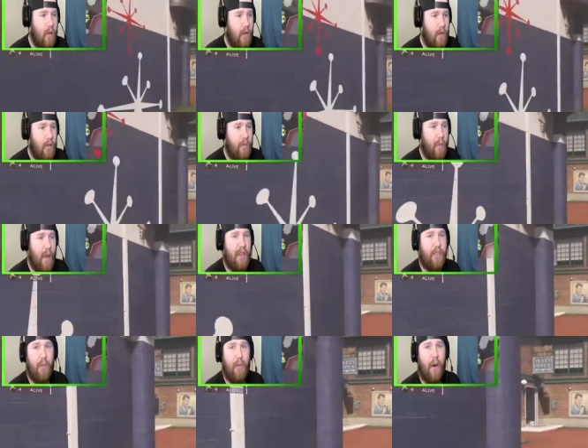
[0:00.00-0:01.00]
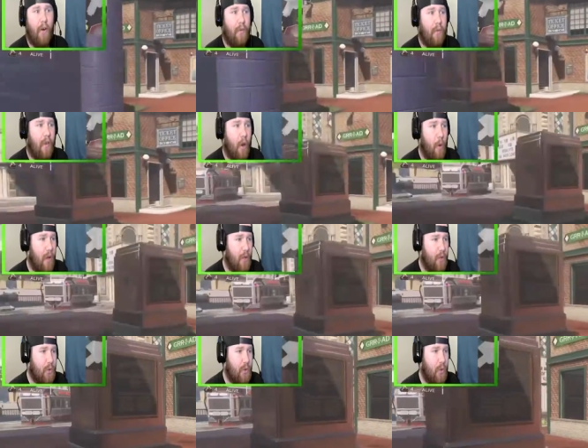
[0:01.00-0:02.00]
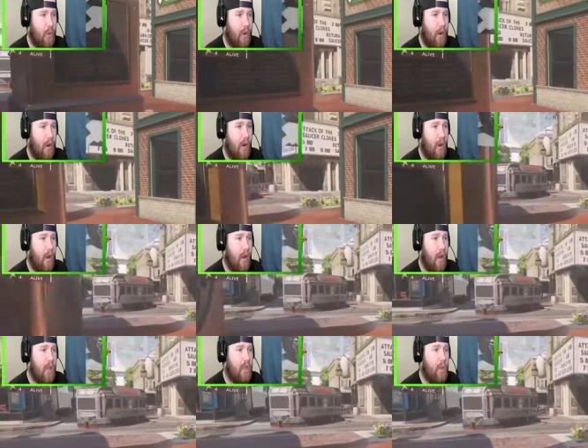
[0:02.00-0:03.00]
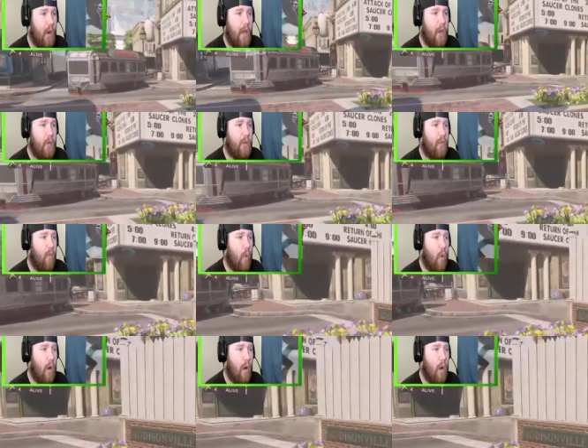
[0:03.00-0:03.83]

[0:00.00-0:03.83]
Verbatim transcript: Just making sure my OBS was recording. That's what I use for